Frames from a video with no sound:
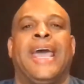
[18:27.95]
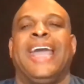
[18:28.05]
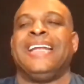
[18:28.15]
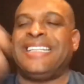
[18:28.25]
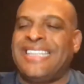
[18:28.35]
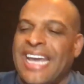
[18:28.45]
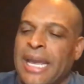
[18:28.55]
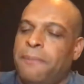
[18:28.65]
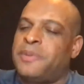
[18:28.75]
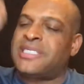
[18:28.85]
a
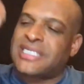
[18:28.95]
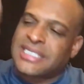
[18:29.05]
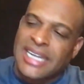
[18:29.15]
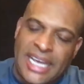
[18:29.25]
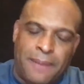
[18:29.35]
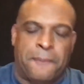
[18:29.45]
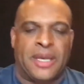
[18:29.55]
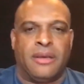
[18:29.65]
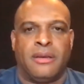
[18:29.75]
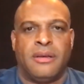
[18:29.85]
deep sleep
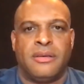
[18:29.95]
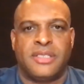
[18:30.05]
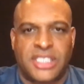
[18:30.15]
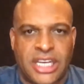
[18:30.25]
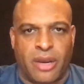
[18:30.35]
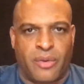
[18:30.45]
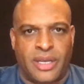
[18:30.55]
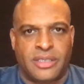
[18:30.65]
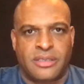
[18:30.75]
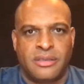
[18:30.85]

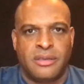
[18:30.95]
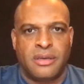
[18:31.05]
series.